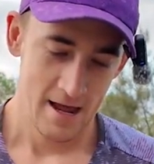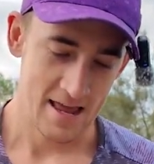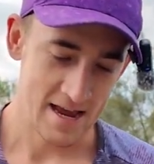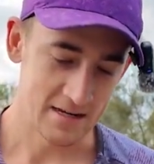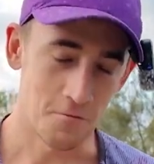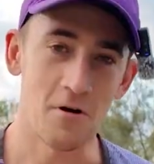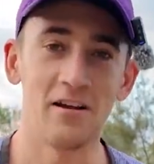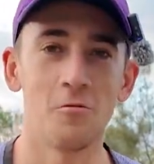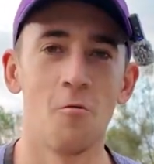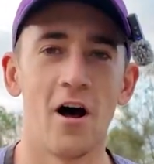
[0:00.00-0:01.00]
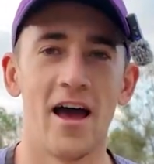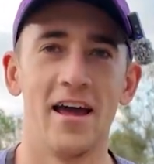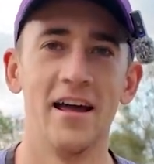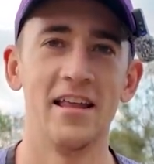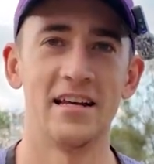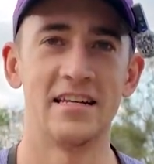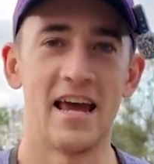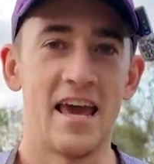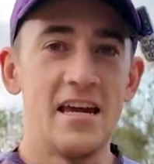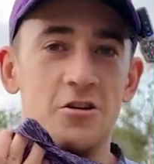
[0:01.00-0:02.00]
there's a reason why they
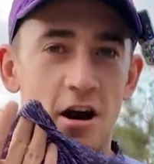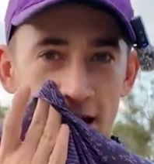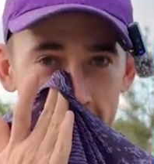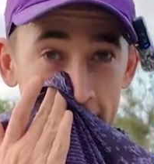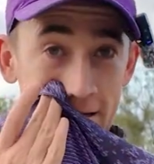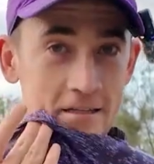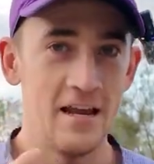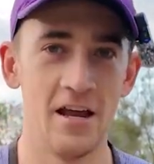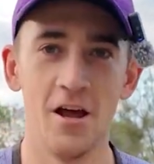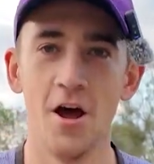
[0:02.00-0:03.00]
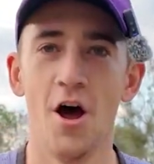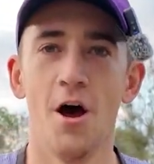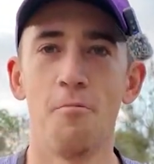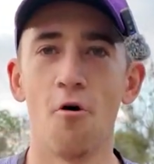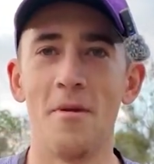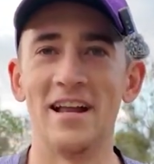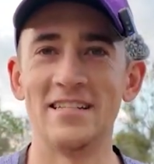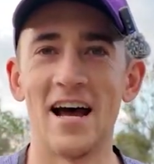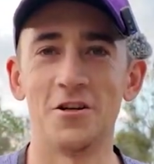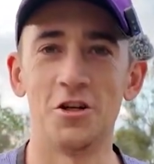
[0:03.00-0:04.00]
say heat training is poor
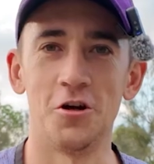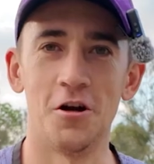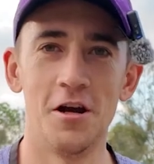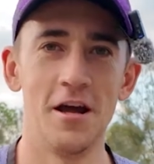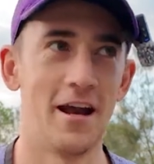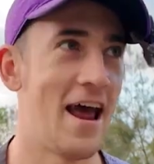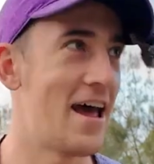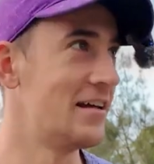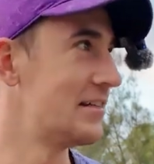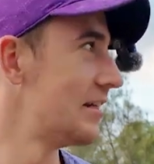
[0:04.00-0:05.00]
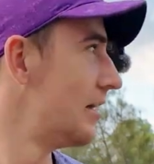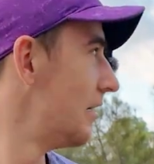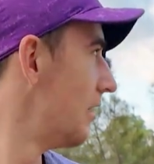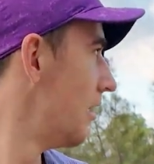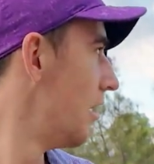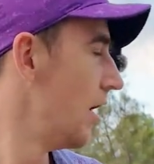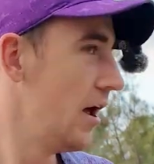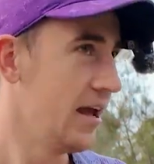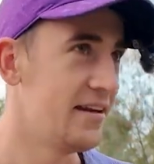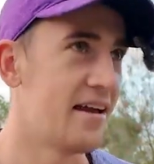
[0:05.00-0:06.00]
man's altitude.
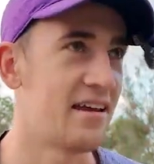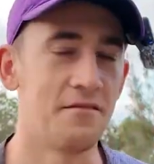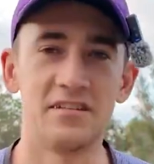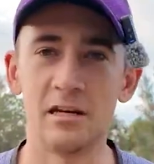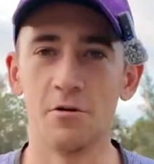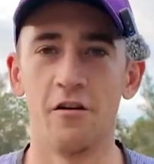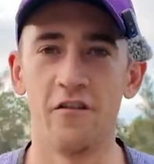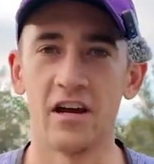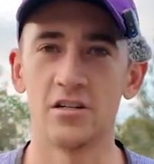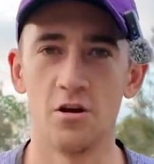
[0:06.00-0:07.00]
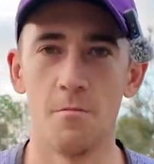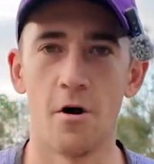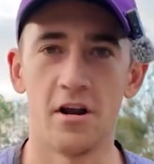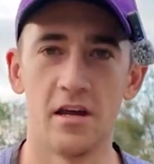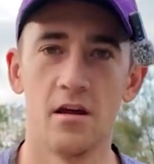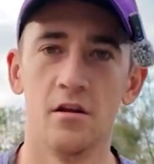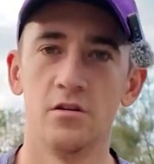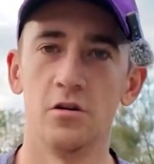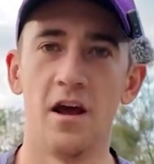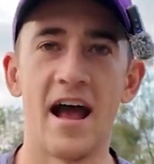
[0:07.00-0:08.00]
It's it does have similar effects on your body
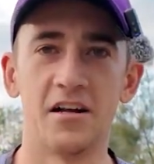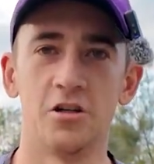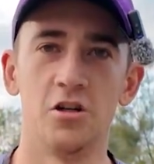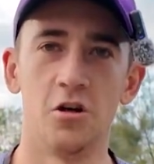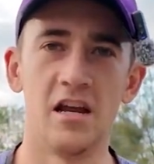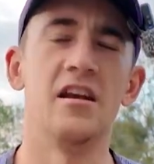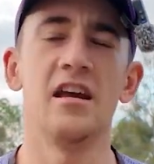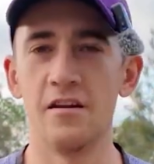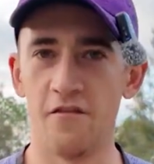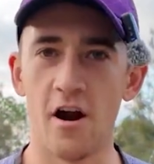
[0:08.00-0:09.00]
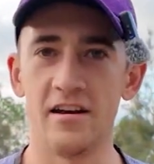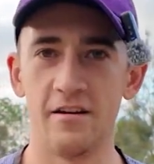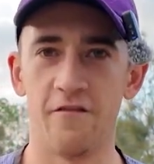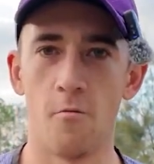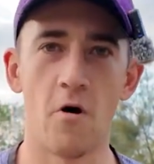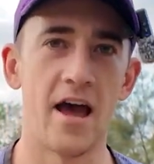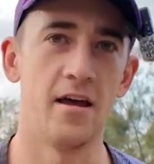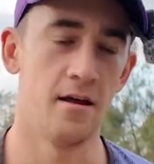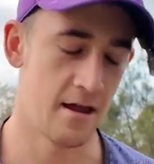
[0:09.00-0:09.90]
to altitude in a very different way.